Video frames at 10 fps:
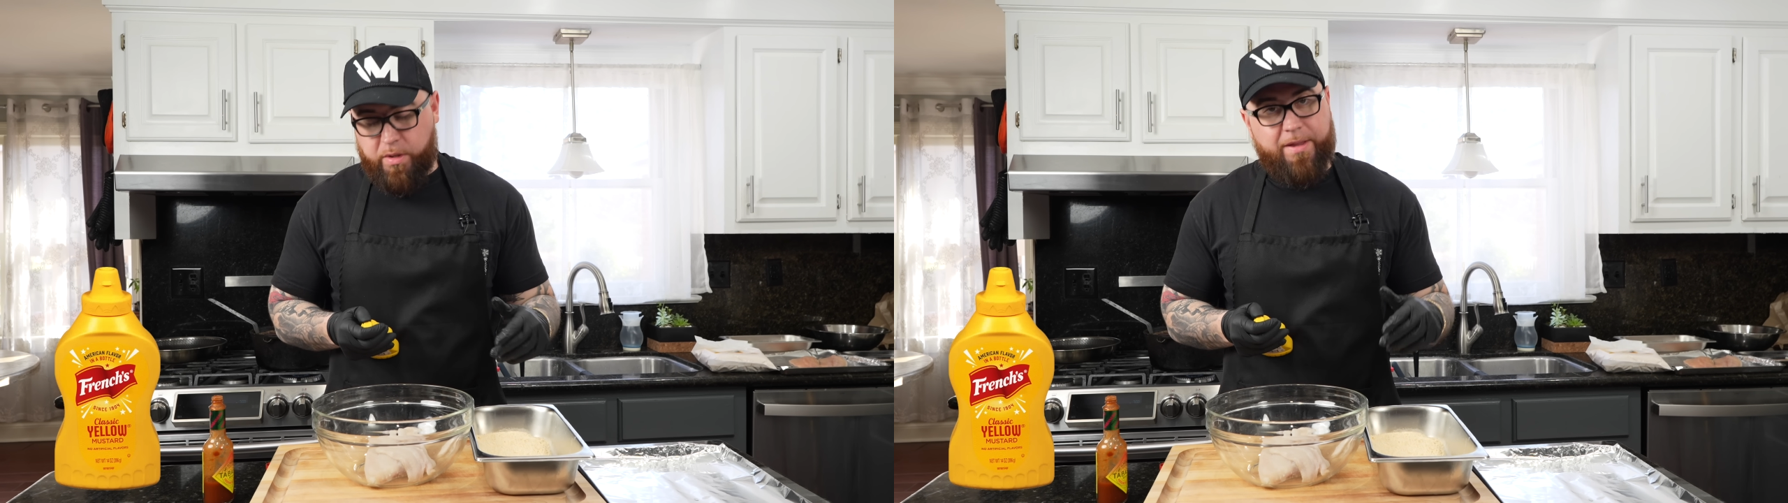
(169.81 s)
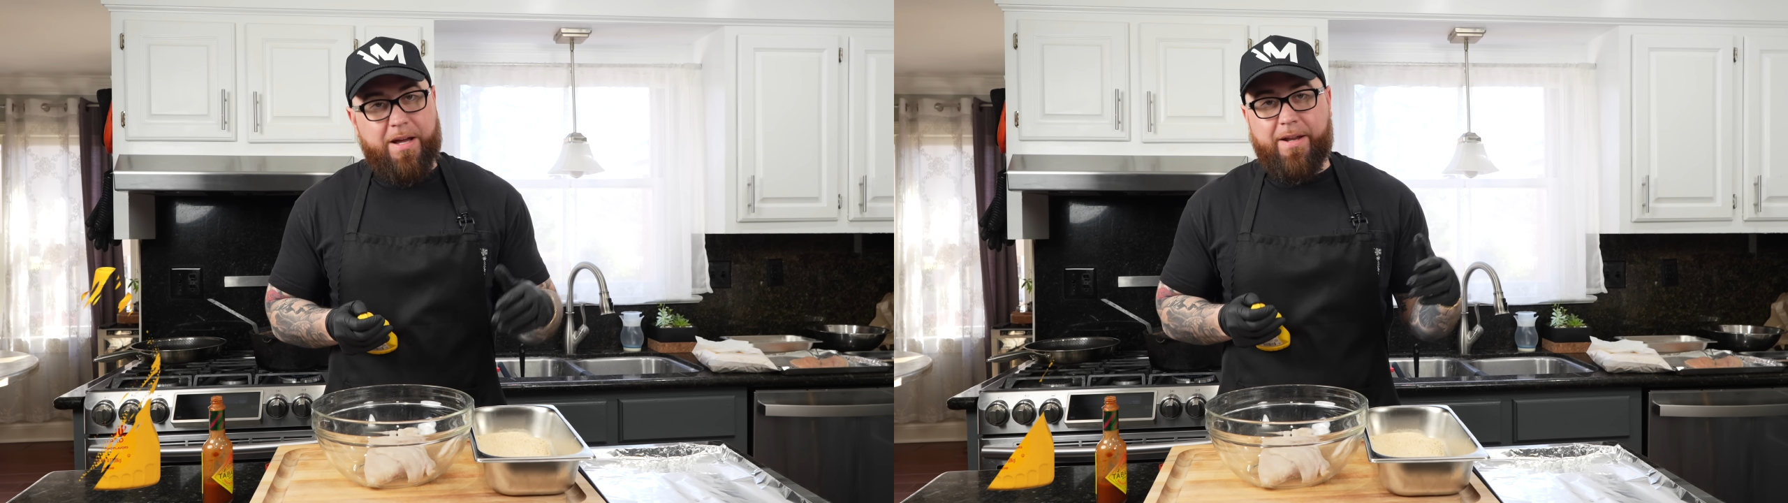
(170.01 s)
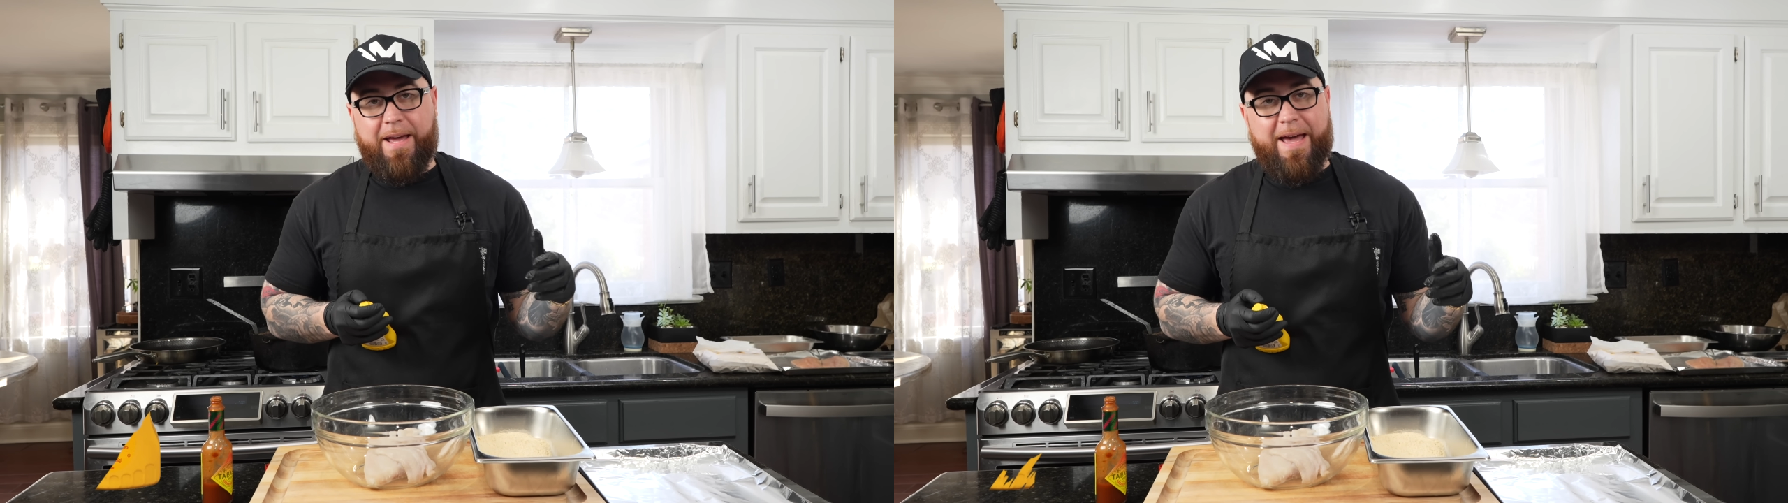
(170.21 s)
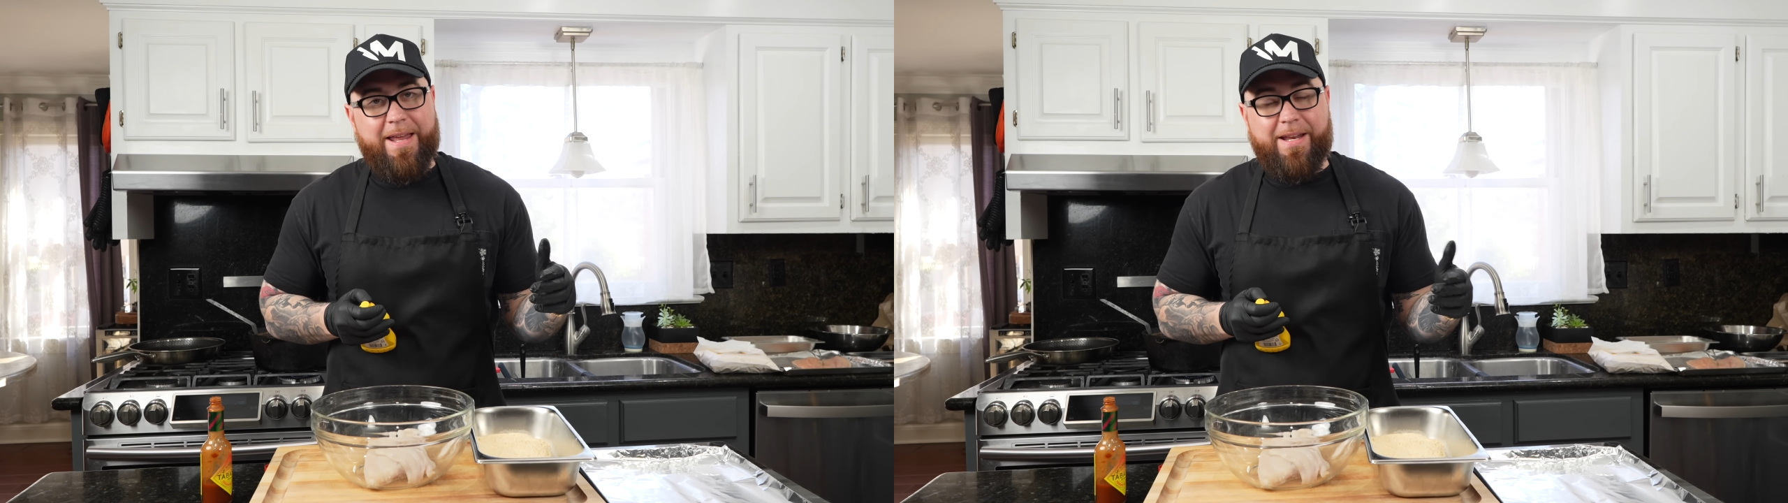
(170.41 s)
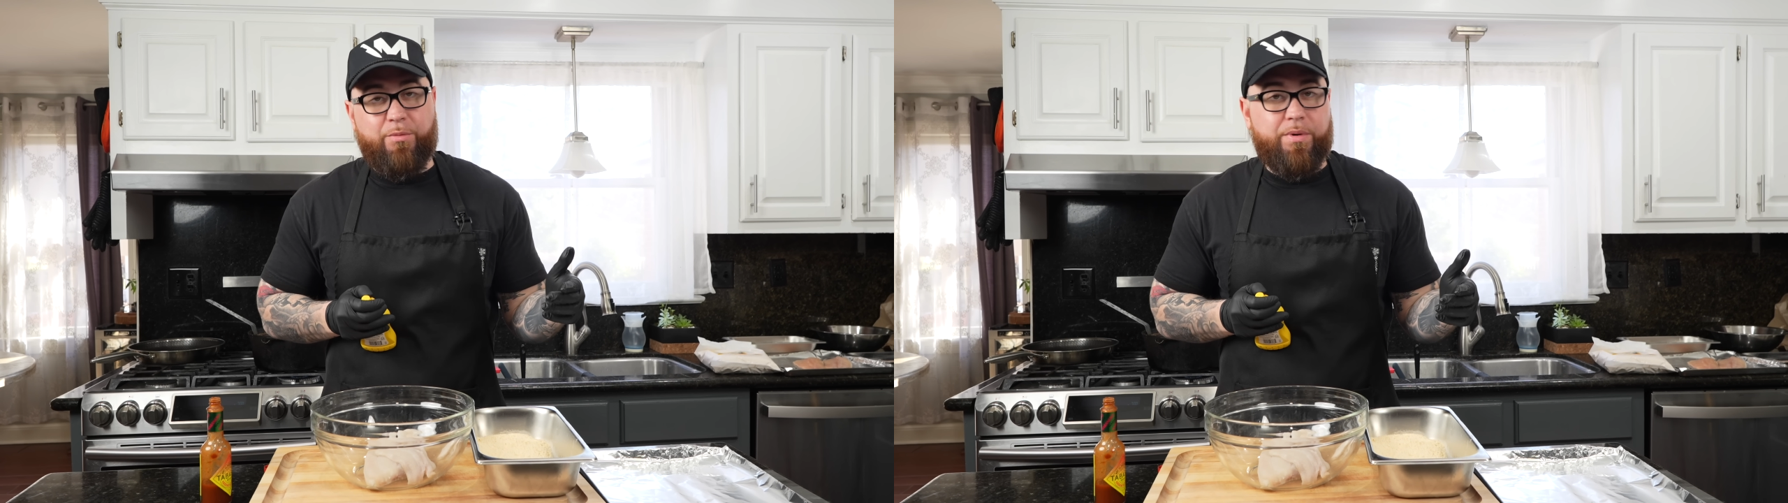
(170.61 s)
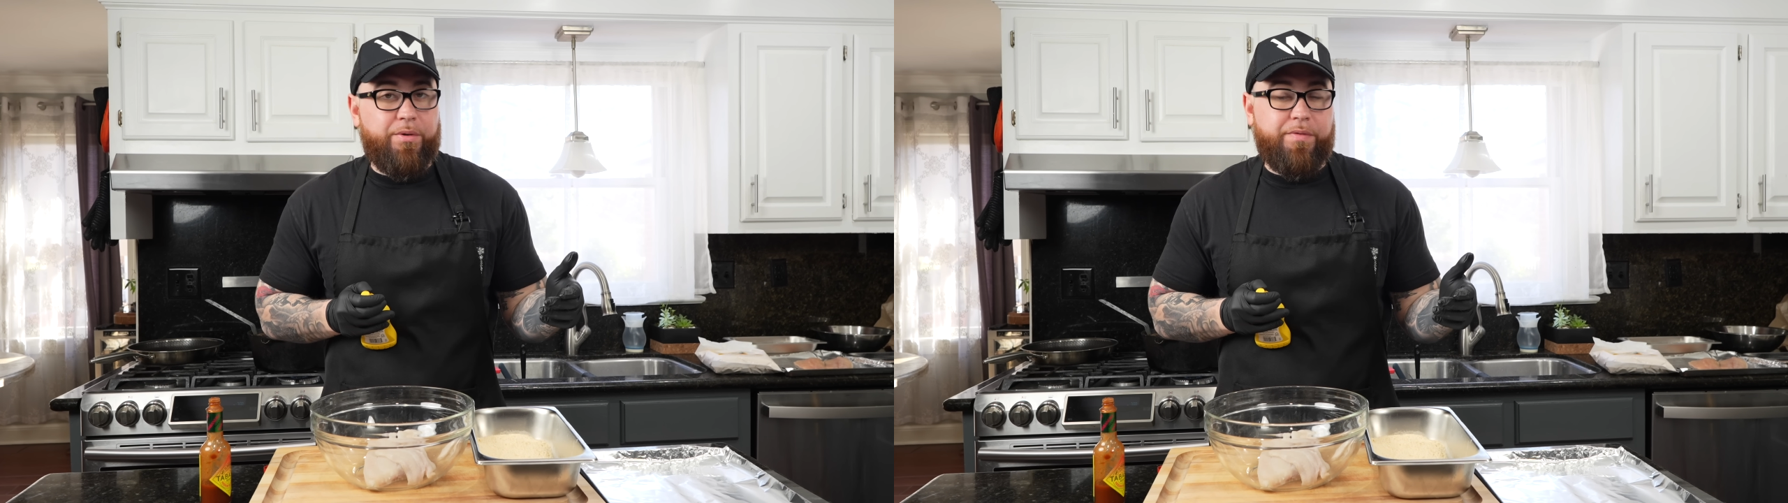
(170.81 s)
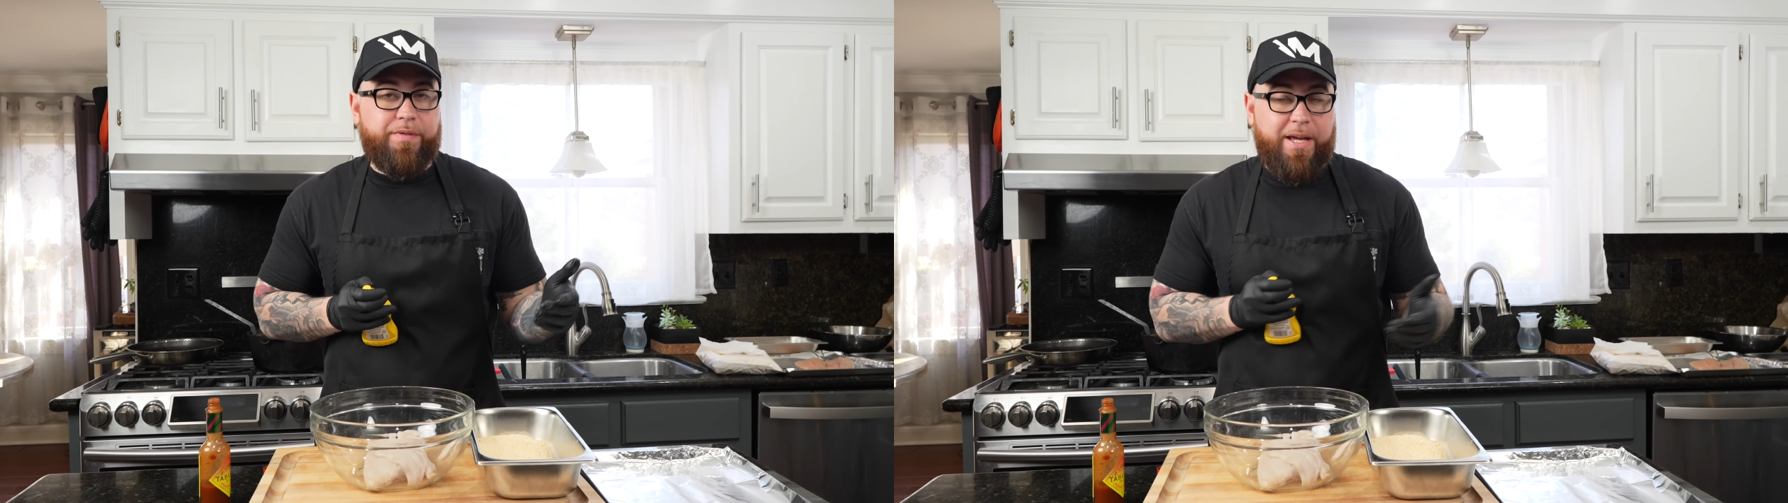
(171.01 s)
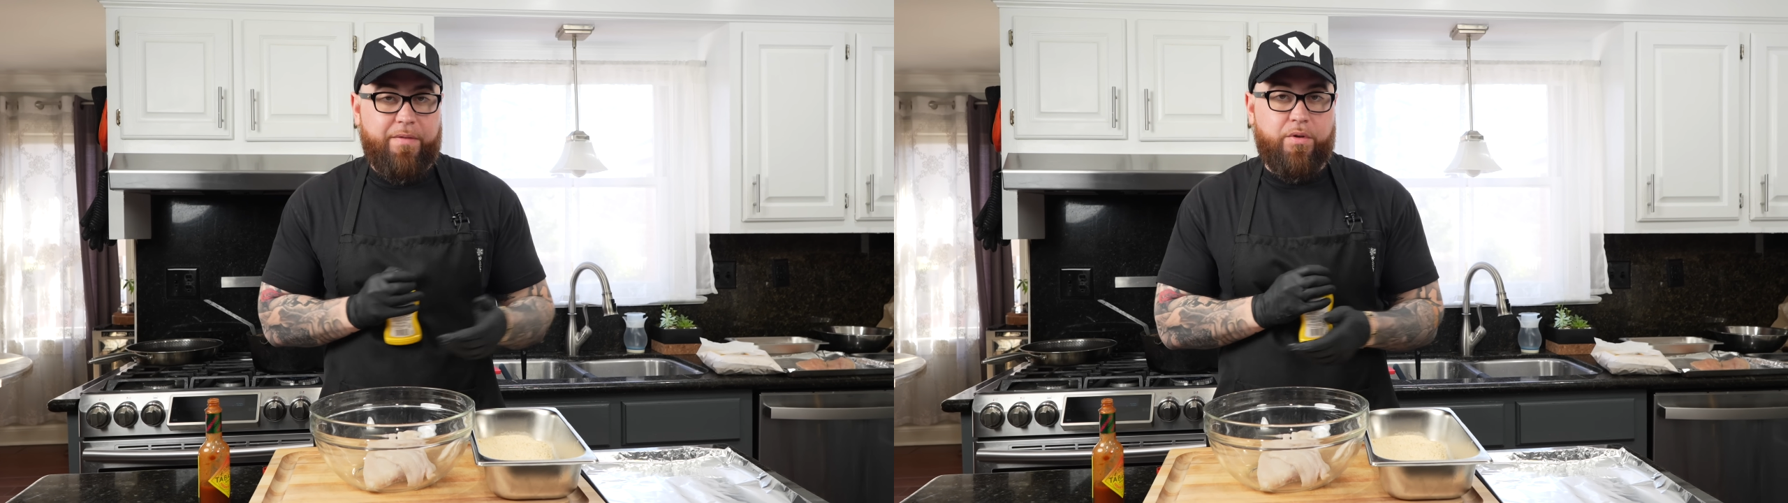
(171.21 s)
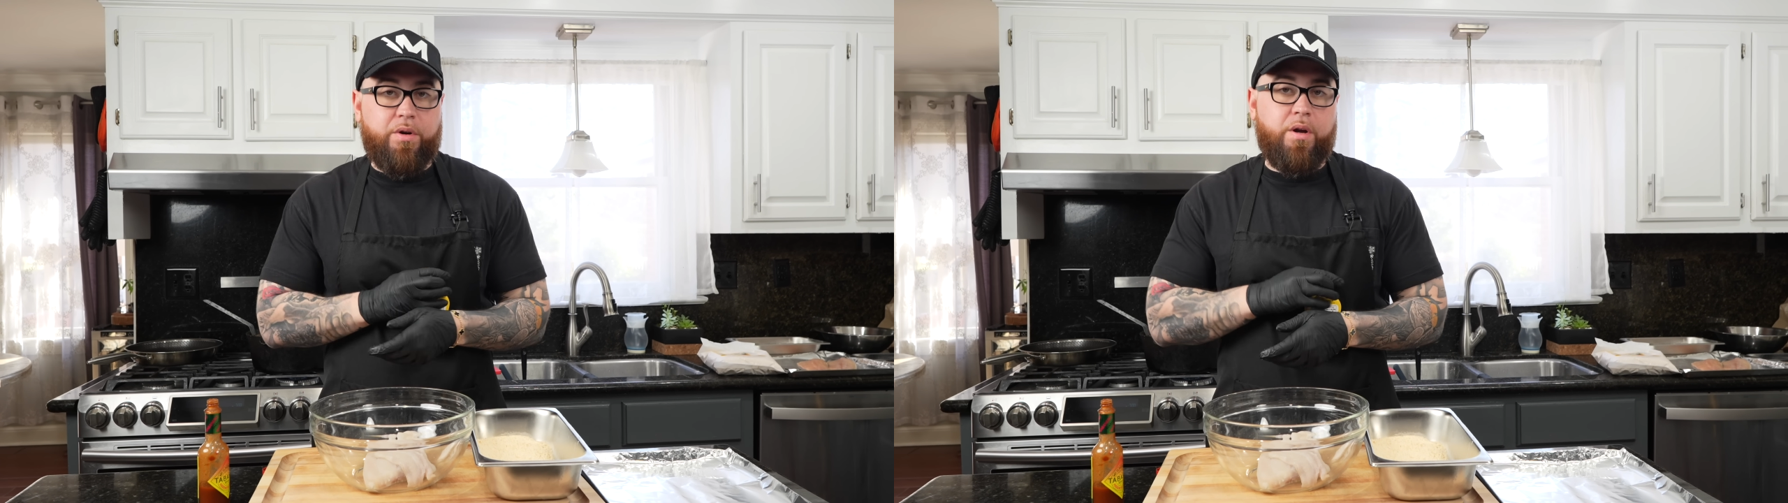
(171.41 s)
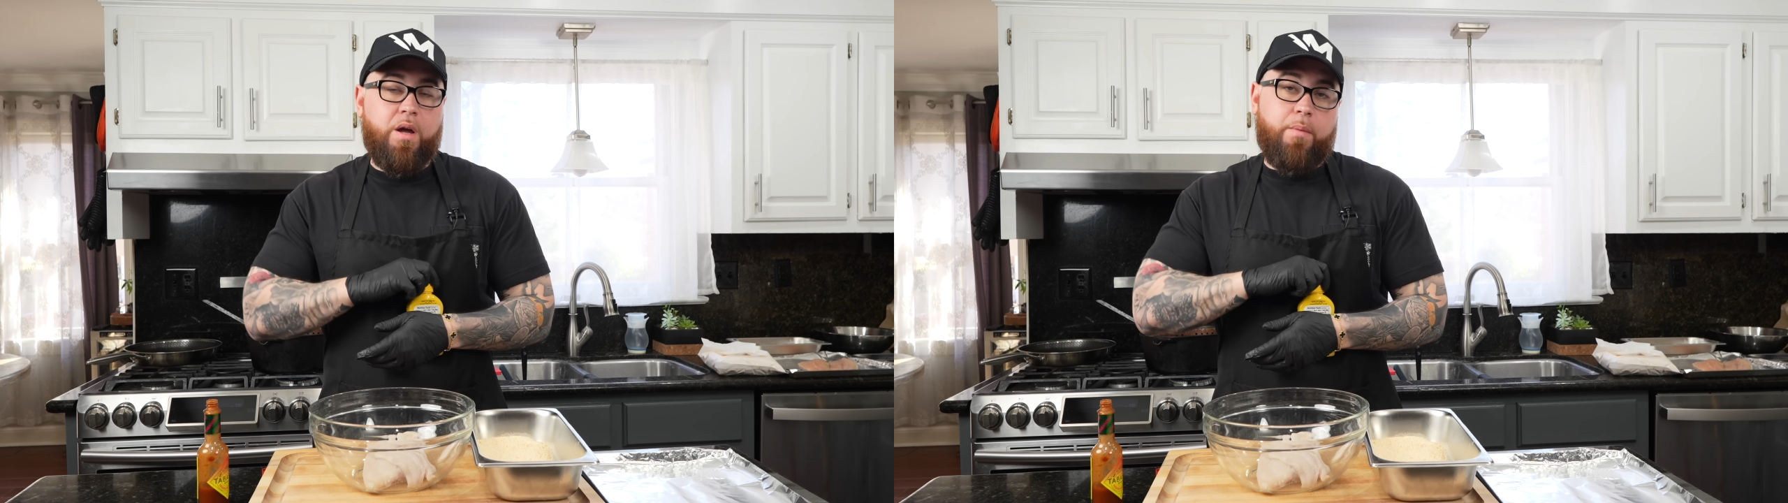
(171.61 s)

It's not gonna add any real flavor,